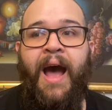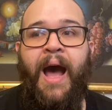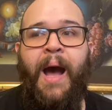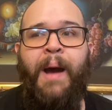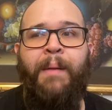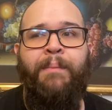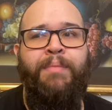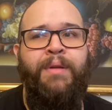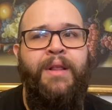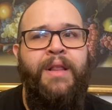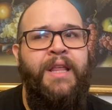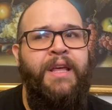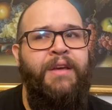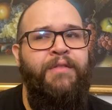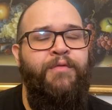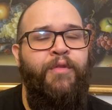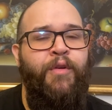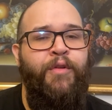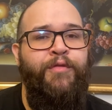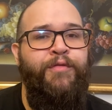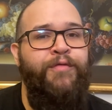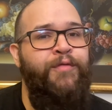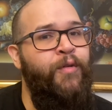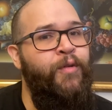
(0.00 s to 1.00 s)
I believe
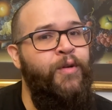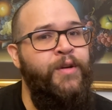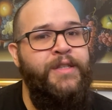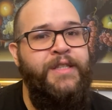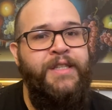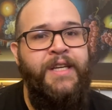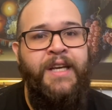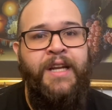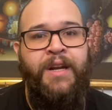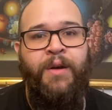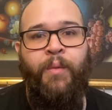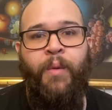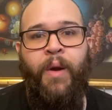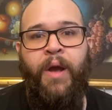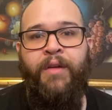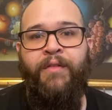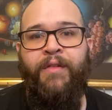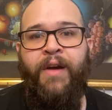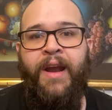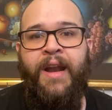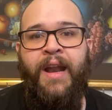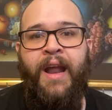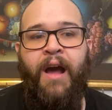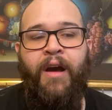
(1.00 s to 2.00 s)
we're 14 away
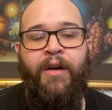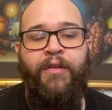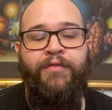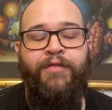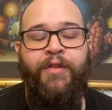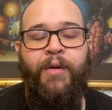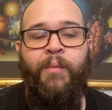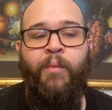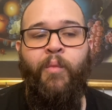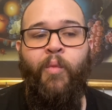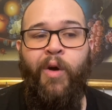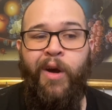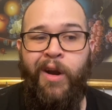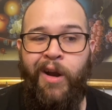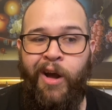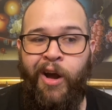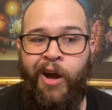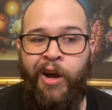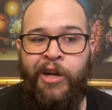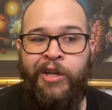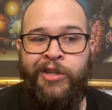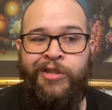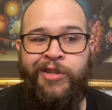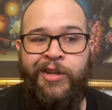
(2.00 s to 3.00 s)
right now from
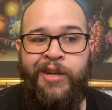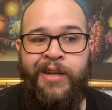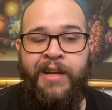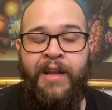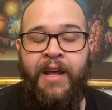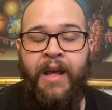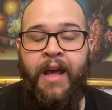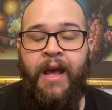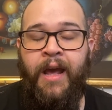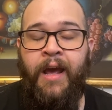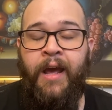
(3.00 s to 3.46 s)
100.